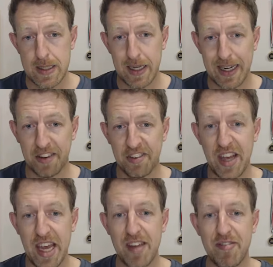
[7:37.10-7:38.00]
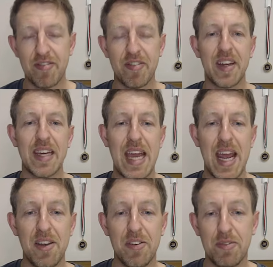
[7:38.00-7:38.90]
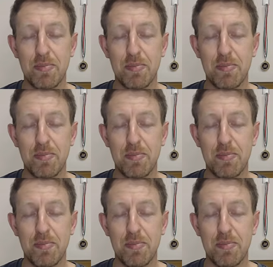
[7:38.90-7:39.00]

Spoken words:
Click Save, and